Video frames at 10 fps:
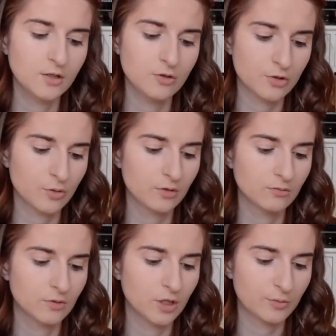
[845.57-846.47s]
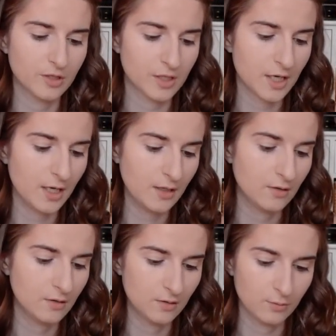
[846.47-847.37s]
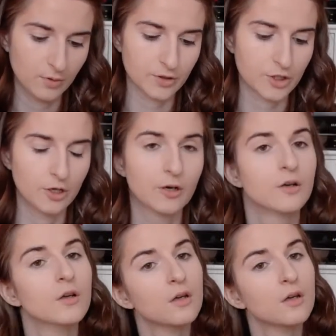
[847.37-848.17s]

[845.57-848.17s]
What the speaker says: usual Urban Decay blusher.